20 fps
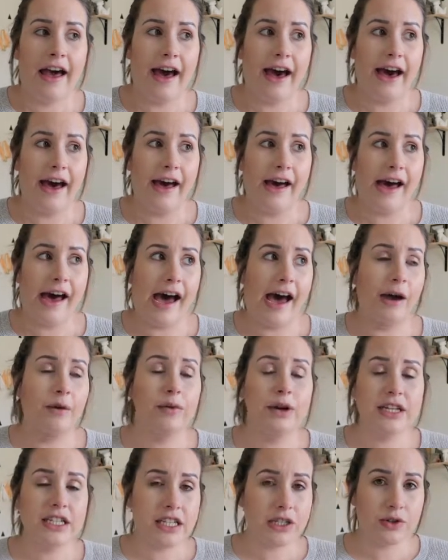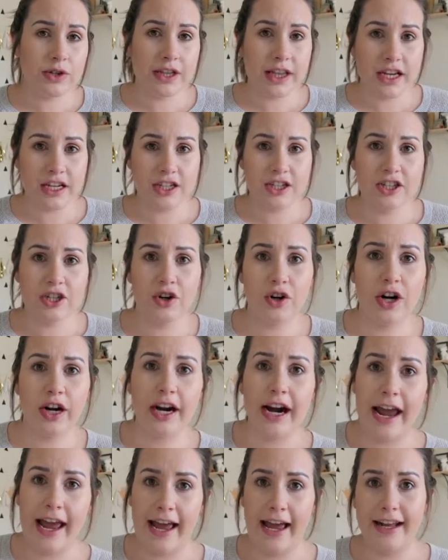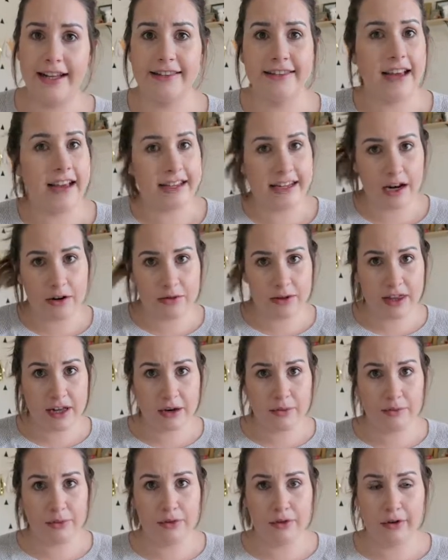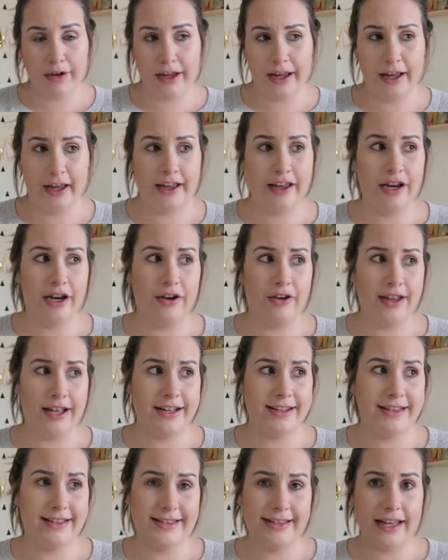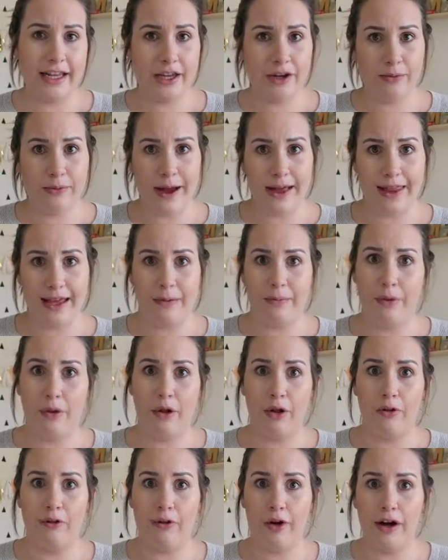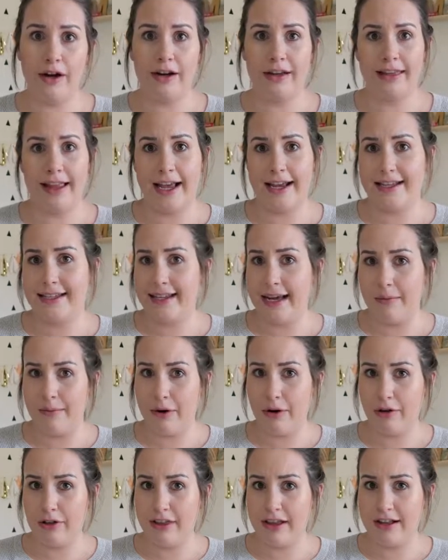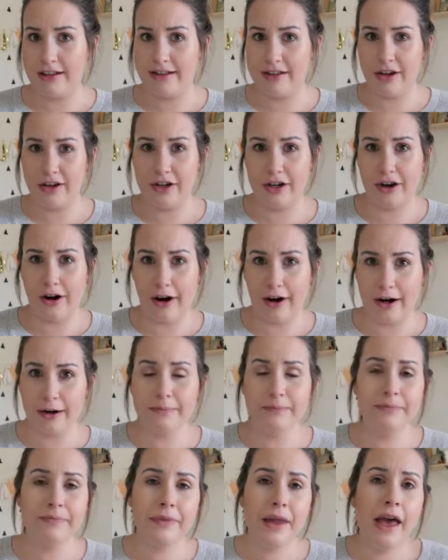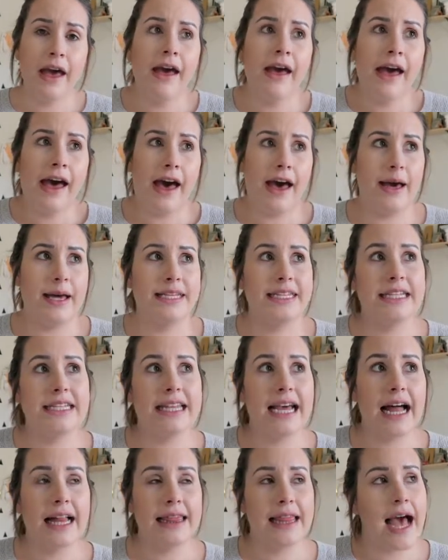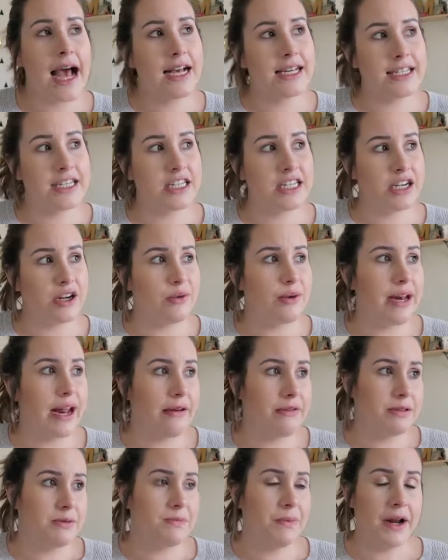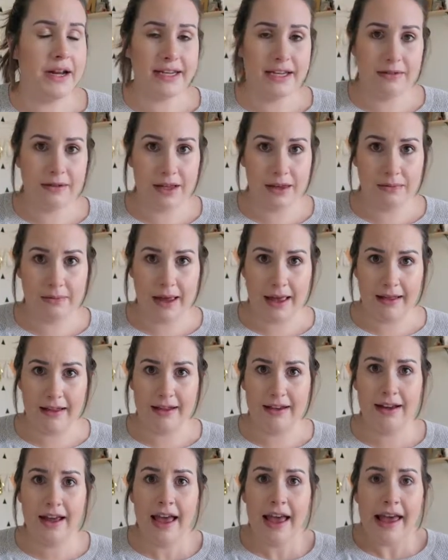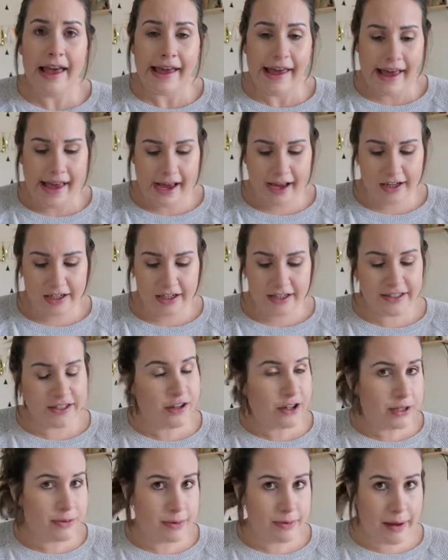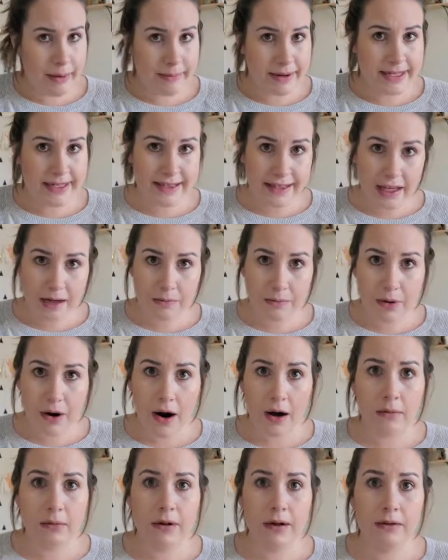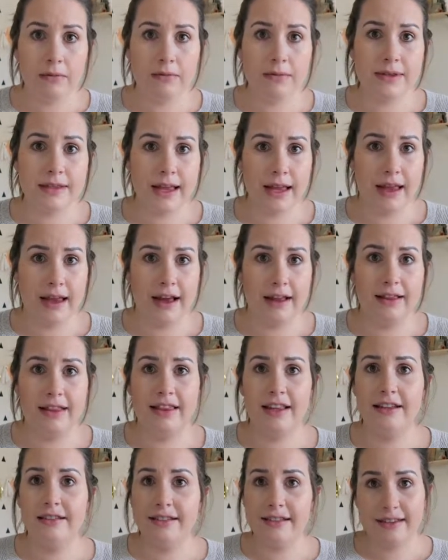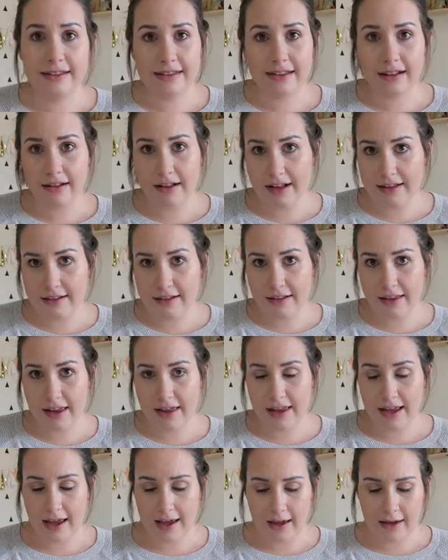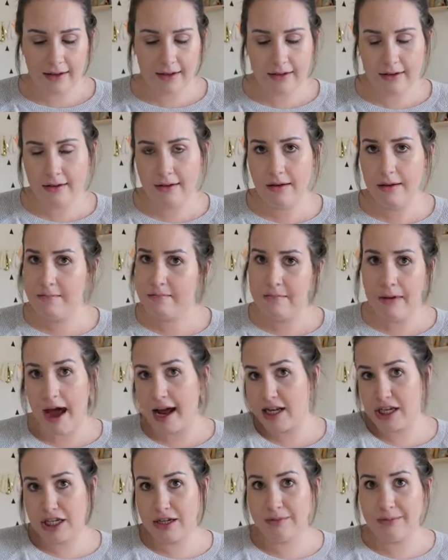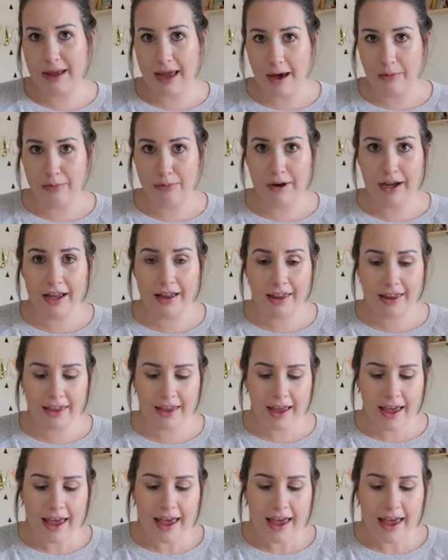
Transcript: I went to a Lush store and sat down with an employee. You know, they sit you by that bowl of water and like demo things on your arm. I did that last year when I was pregnant with Malin, and just told them about my skin problems, and this is the cleanser that they matched me up with.